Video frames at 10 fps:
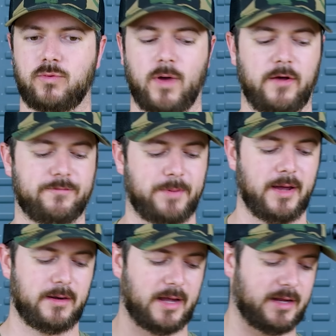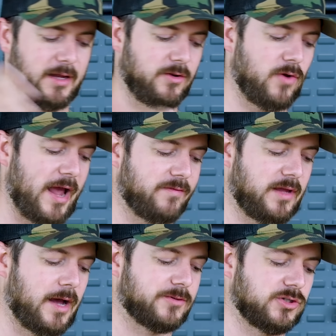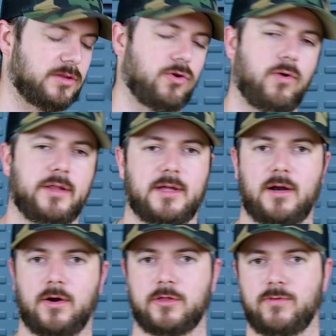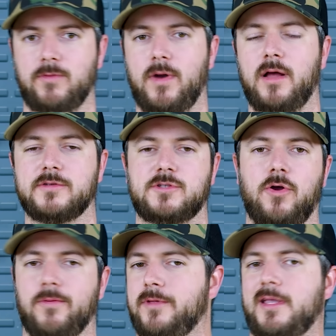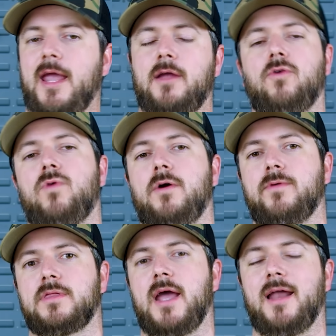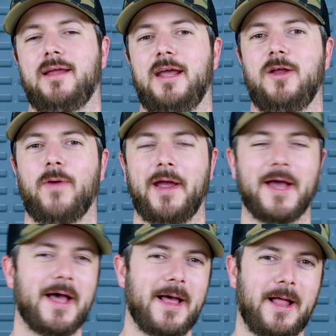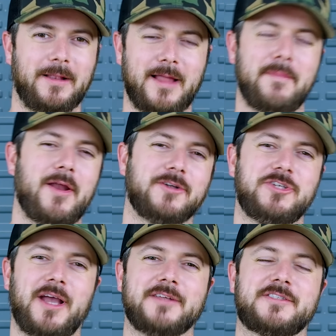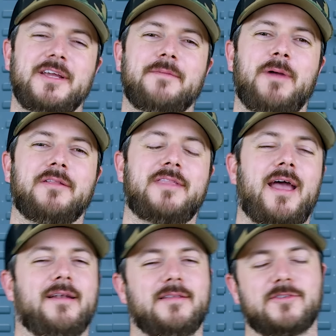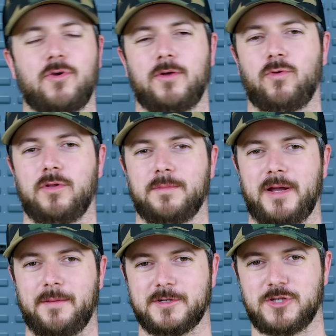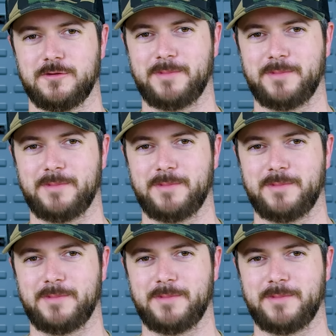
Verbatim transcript: 12. But again, you have the option to throw on that R3 rail, so you can't go wrong with that. Anyway, let me know what you guys think about that. Let's go ahead and roll into my number two